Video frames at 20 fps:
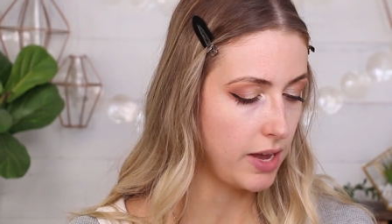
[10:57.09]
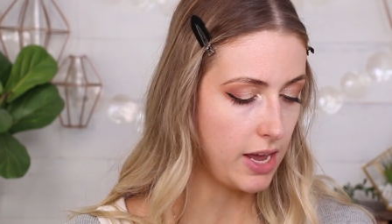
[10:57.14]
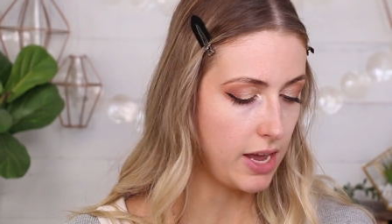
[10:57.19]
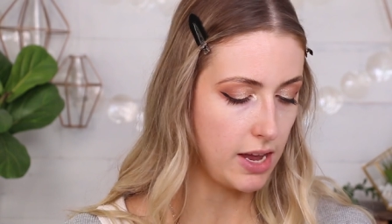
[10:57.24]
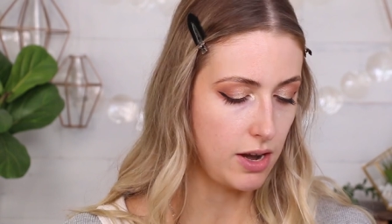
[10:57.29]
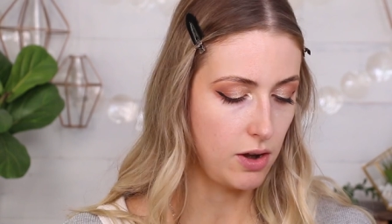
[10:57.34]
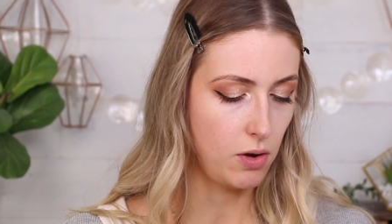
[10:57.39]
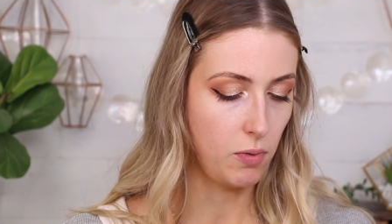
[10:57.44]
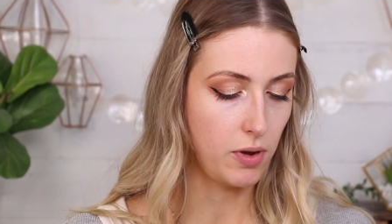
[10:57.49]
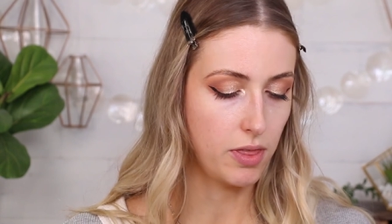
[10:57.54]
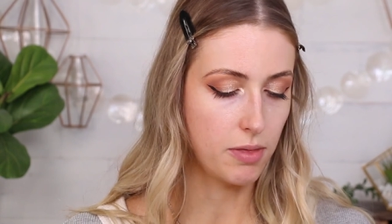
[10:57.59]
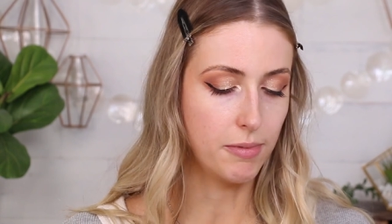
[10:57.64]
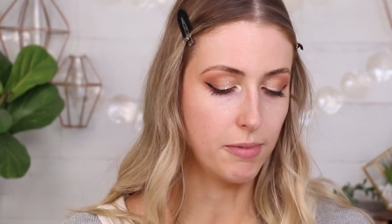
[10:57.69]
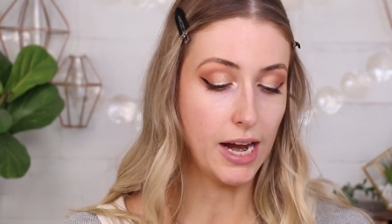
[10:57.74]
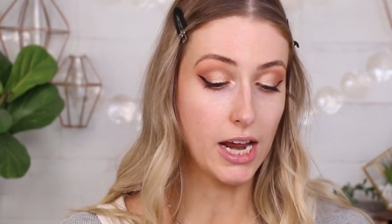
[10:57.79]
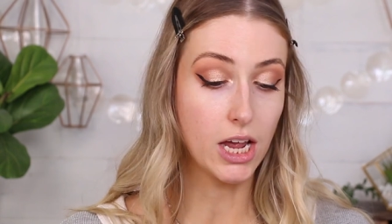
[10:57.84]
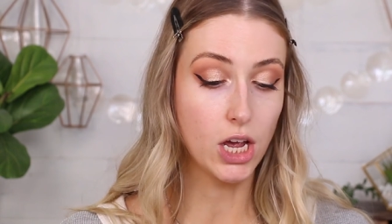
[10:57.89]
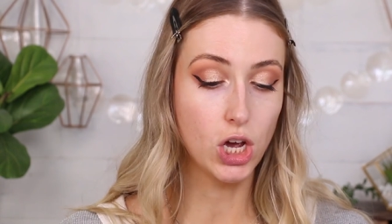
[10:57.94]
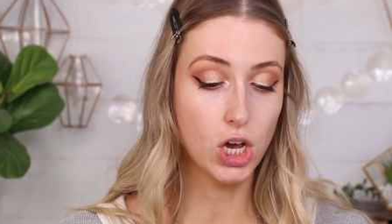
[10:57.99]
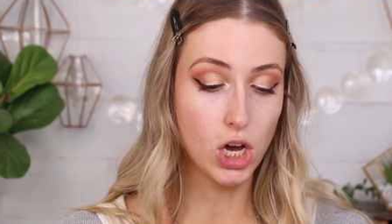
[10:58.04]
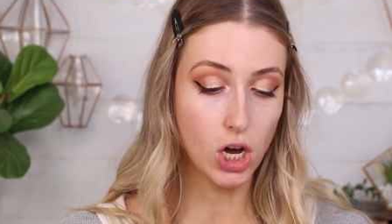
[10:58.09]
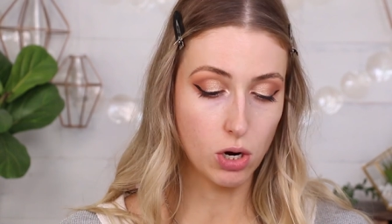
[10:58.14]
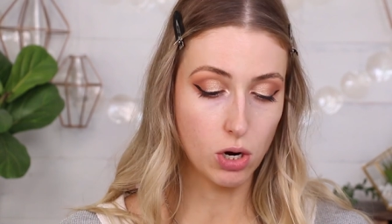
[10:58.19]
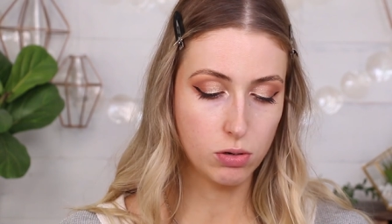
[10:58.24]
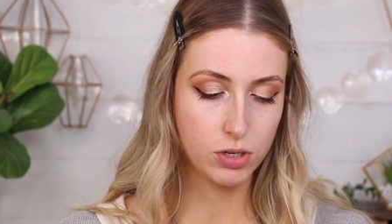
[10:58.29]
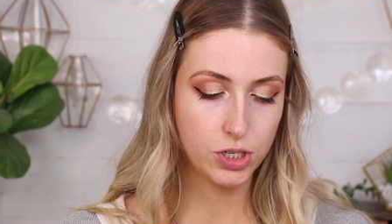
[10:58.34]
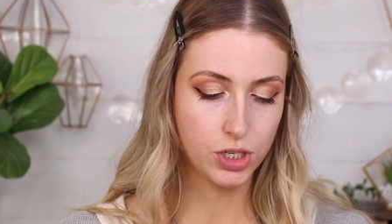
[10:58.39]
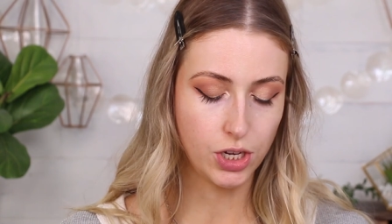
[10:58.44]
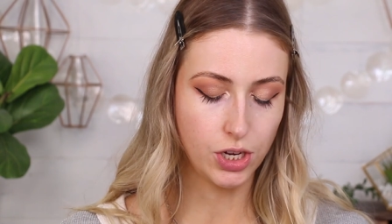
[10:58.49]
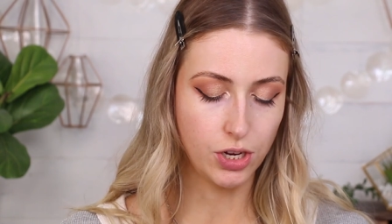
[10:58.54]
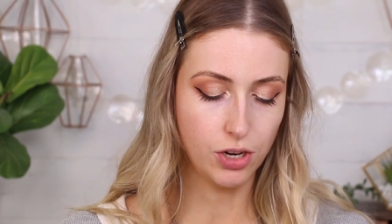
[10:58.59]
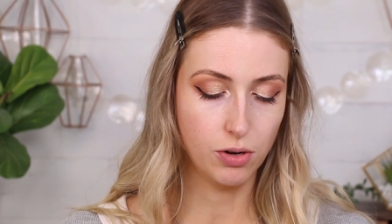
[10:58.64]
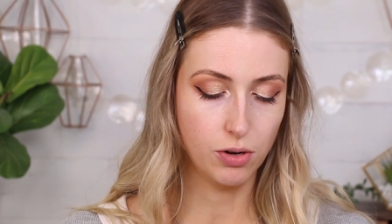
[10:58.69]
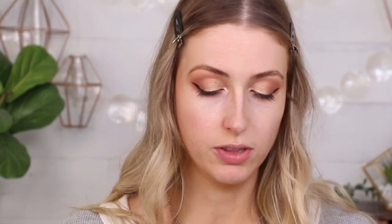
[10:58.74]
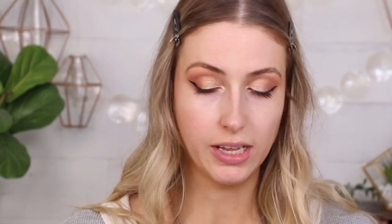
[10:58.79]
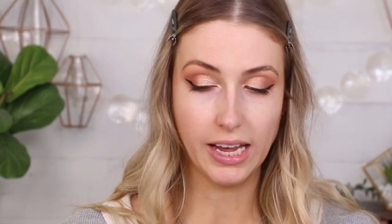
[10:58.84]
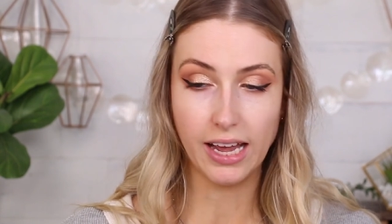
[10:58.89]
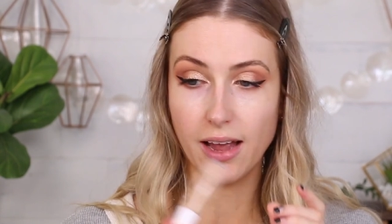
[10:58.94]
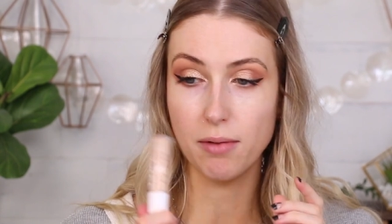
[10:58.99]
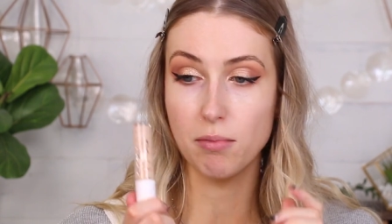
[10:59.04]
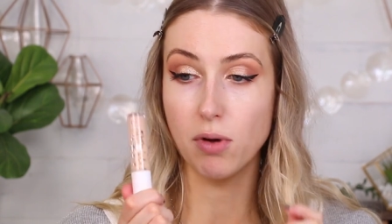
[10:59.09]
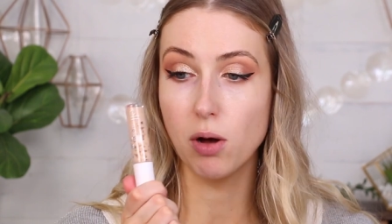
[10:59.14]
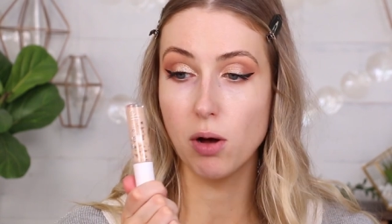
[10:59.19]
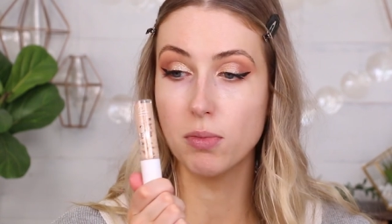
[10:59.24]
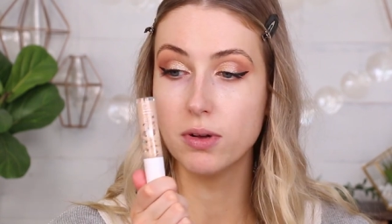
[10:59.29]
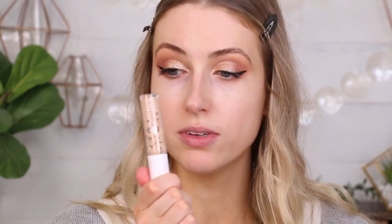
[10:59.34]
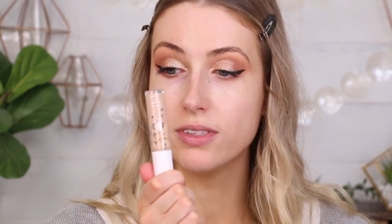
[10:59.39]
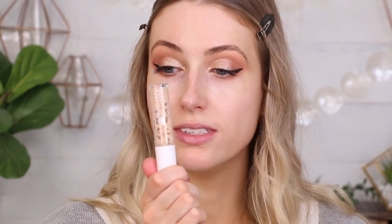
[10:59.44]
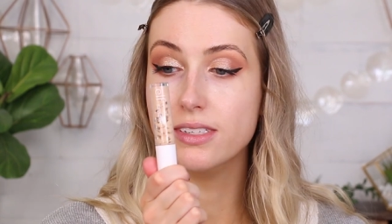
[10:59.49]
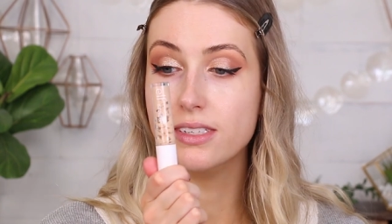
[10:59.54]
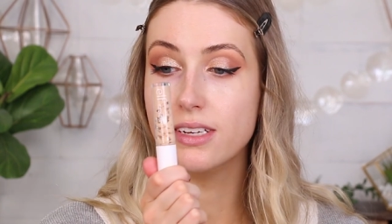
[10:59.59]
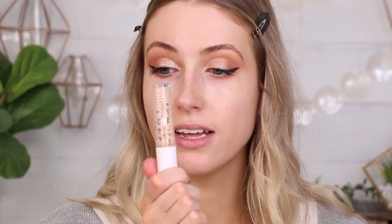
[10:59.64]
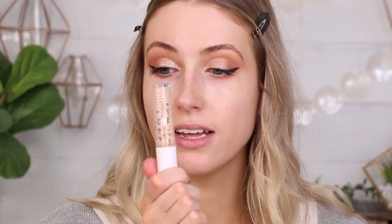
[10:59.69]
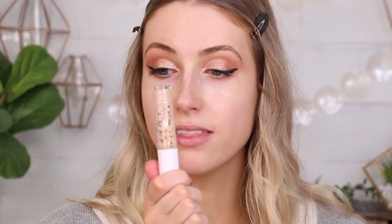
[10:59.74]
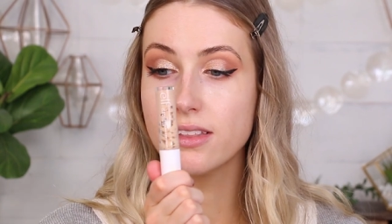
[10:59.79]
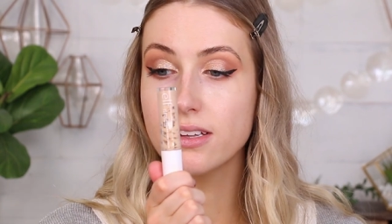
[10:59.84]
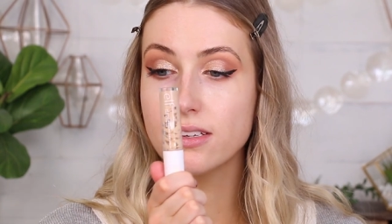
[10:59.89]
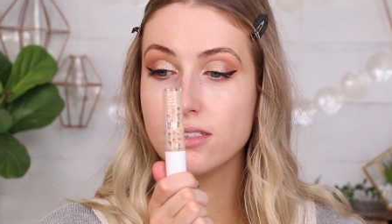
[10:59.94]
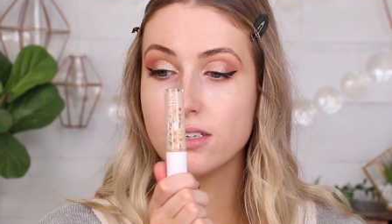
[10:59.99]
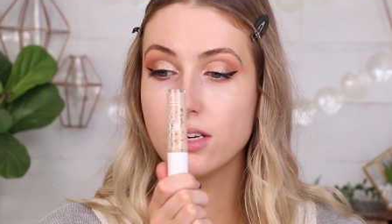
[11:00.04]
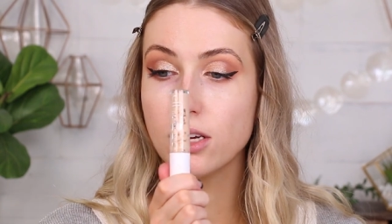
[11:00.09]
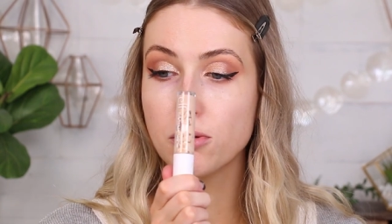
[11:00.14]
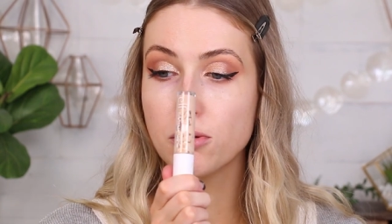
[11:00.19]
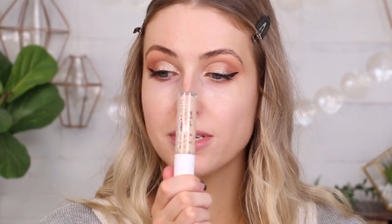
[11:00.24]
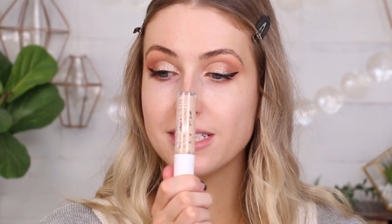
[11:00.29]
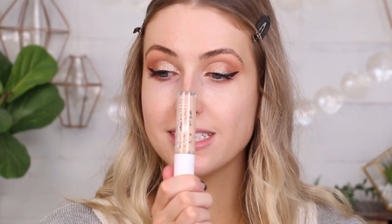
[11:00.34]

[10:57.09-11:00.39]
in with my go-to. Like, I'm almost done this tube.